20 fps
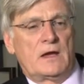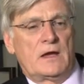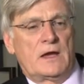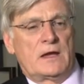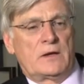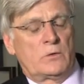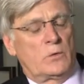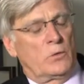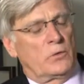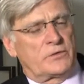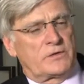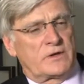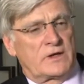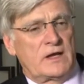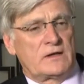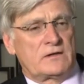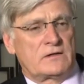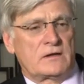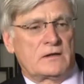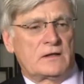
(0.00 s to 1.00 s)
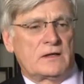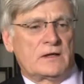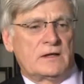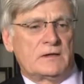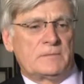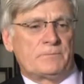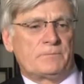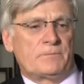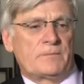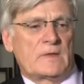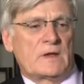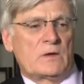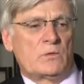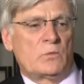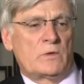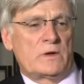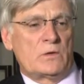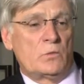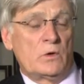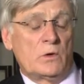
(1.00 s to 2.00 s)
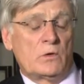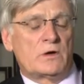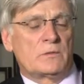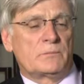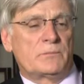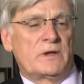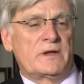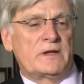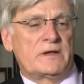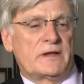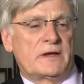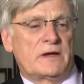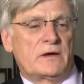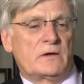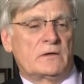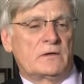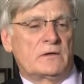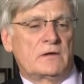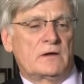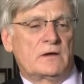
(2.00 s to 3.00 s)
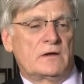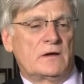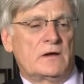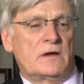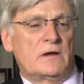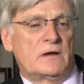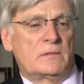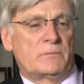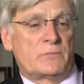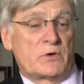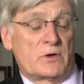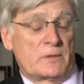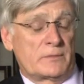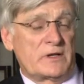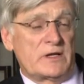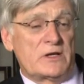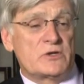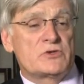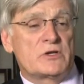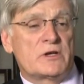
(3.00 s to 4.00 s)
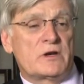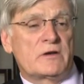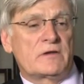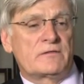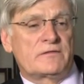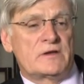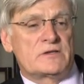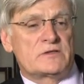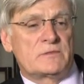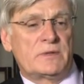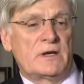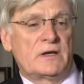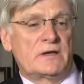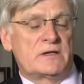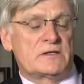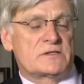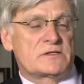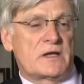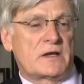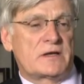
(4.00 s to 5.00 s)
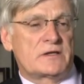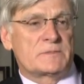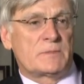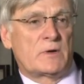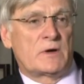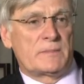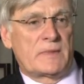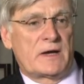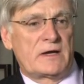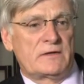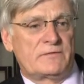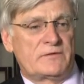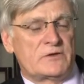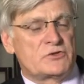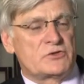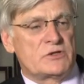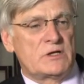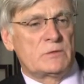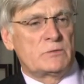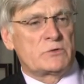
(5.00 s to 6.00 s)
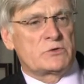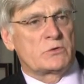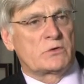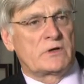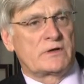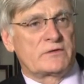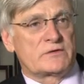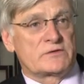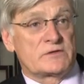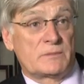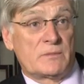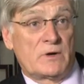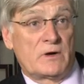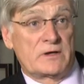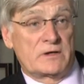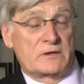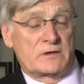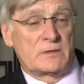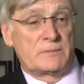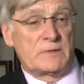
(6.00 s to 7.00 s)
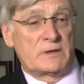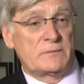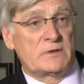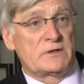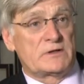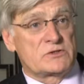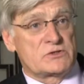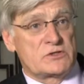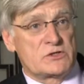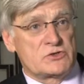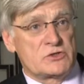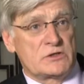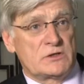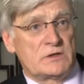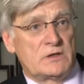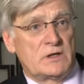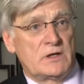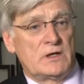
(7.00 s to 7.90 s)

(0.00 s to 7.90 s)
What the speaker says: And in order to get to there, we will complete our preliminary engineering feasibility studies by May of this year, which will give us the mine commitment decision.